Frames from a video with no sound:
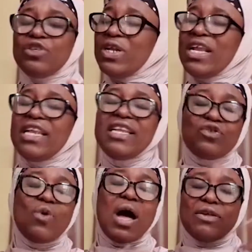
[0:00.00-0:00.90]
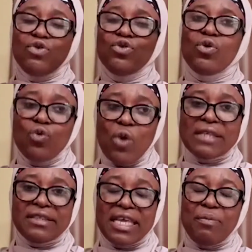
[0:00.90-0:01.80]
journalists who are
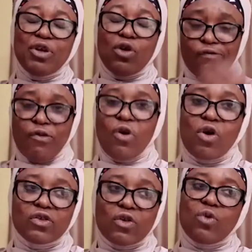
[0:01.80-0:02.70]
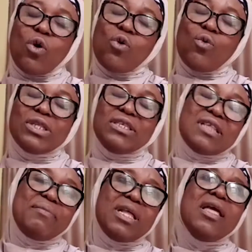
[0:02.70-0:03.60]
keeping us focused on what is
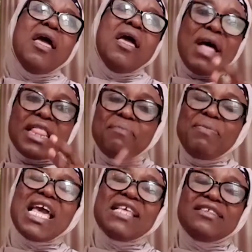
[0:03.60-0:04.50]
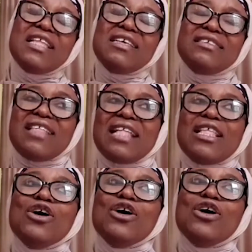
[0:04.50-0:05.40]
happening. But the biggest thing is that
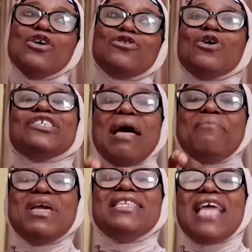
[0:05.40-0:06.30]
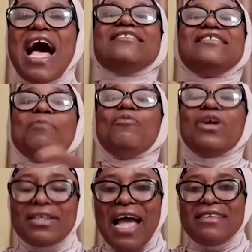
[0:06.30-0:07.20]
social media has
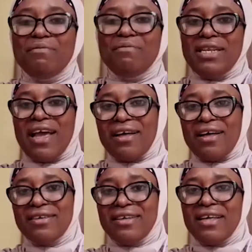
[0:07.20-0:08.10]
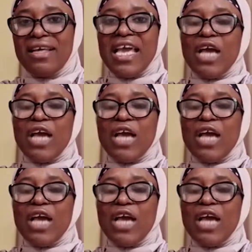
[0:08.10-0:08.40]
democratized media. So